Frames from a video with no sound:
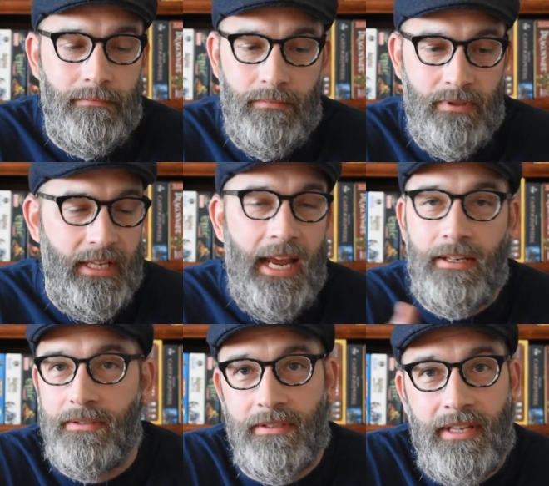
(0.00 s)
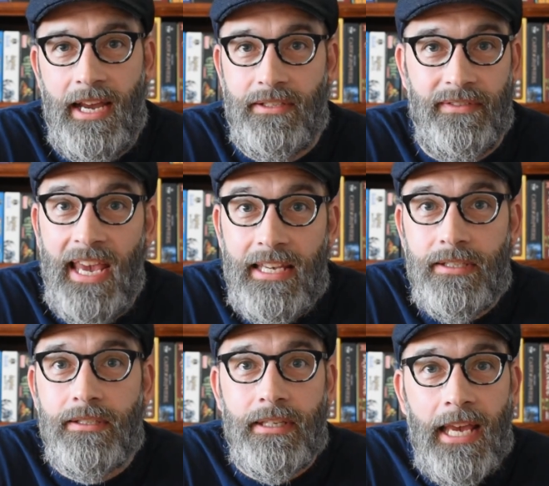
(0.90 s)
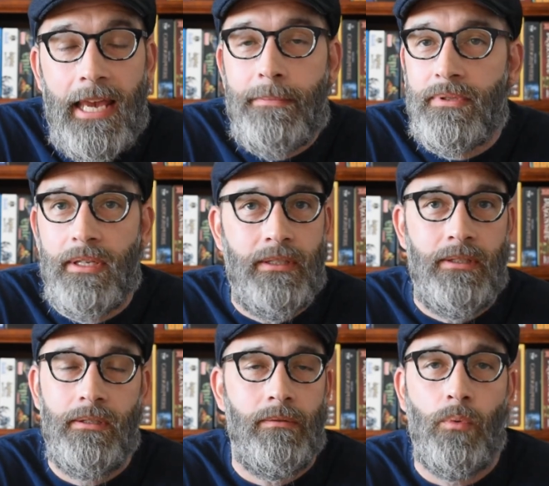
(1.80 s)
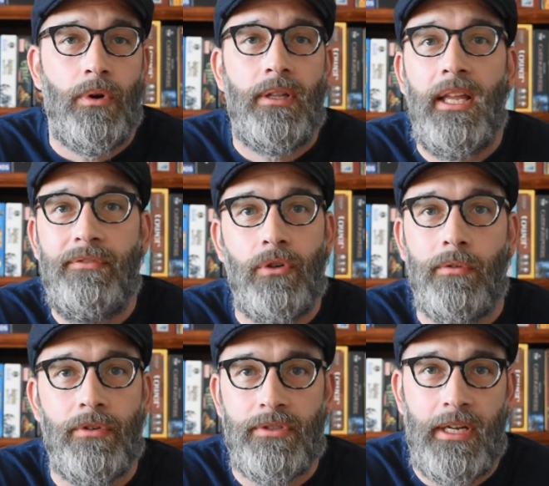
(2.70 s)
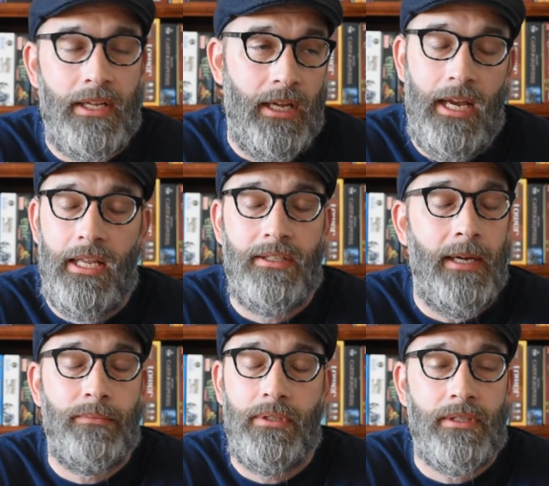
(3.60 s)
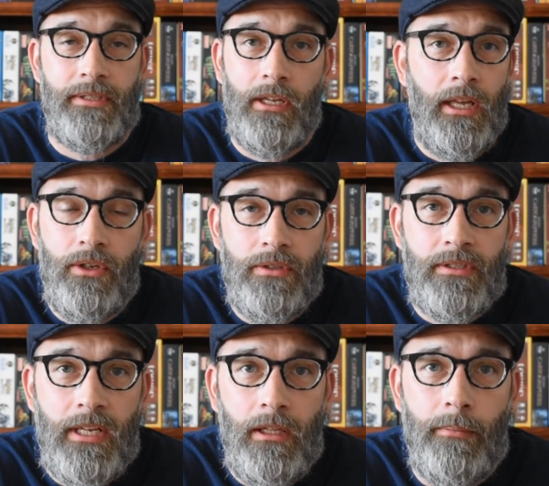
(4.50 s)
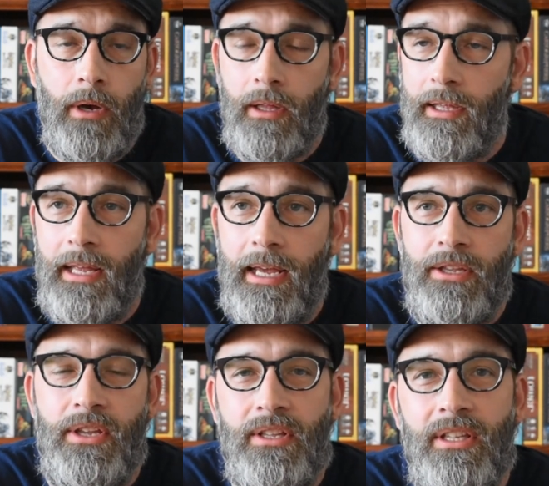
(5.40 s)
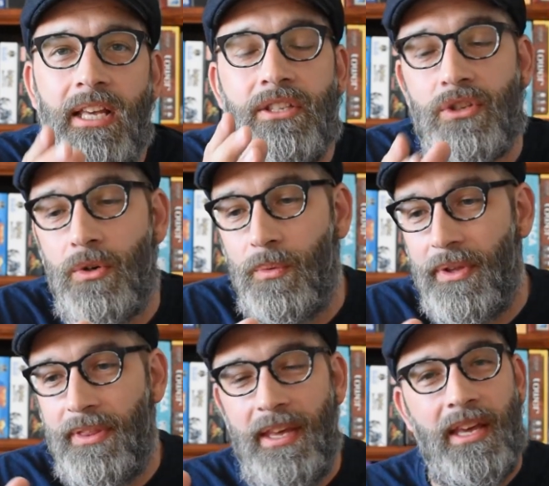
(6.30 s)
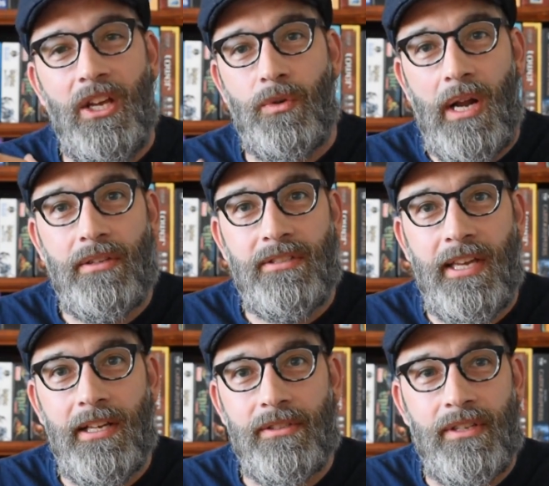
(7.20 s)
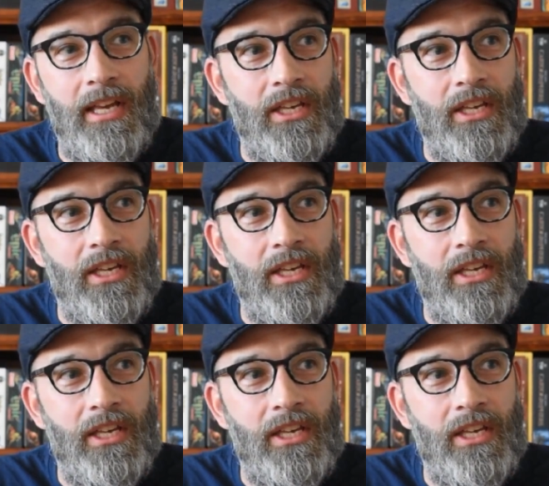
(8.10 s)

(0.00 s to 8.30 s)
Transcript: stacks and stacks of cases of games that were leftovers that I attempted to sell. I couldn't sell them all. So with crowd sales,